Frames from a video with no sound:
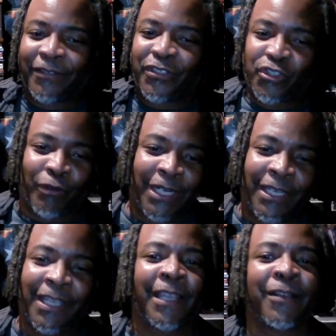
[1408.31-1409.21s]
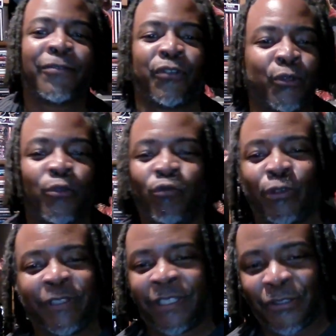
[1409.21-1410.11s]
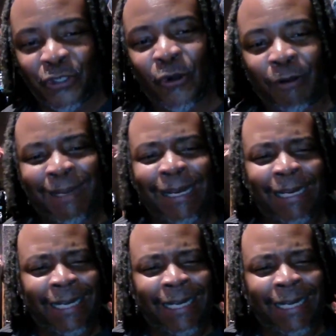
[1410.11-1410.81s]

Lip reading: stringy haired dude with a guitar